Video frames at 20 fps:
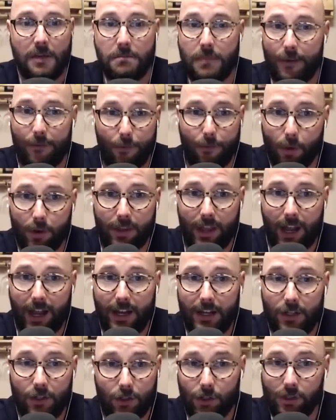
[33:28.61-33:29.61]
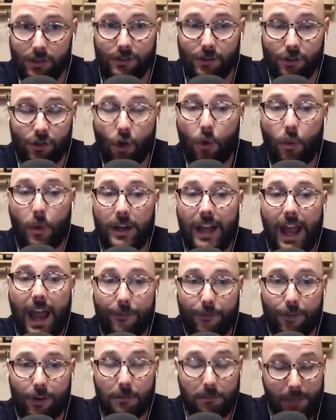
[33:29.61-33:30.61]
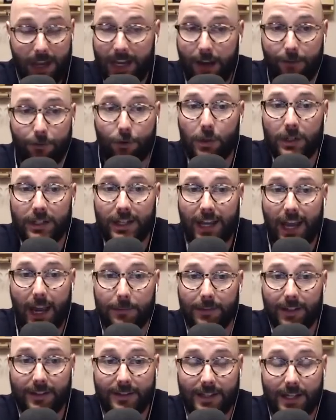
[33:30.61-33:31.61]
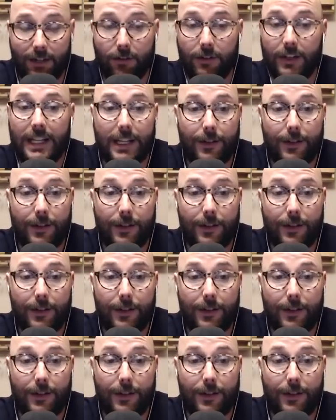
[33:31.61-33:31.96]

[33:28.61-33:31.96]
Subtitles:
Before that, no one ever, and everyone kept it a secret.